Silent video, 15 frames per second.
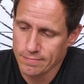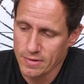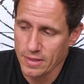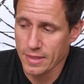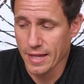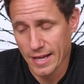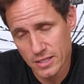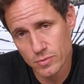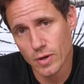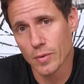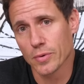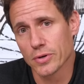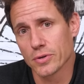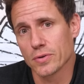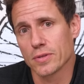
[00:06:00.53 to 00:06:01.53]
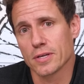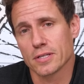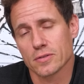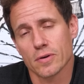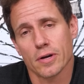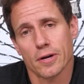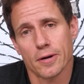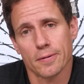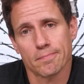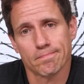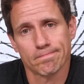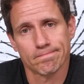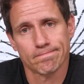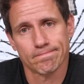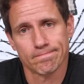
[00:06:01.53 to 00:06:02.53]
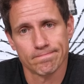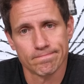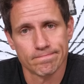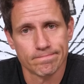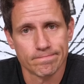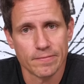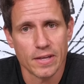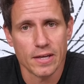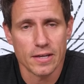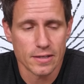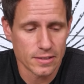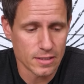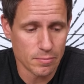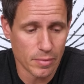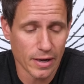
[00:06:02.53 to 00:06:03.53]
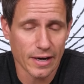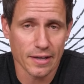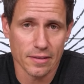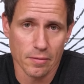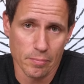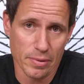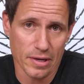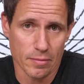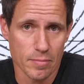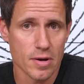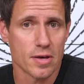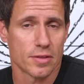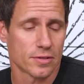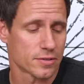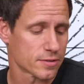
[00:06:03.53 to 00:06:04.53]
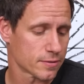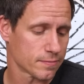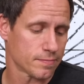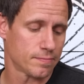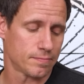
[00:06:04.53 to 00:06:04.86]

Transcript: And that's why we're doing this right here. Debunking the big myths.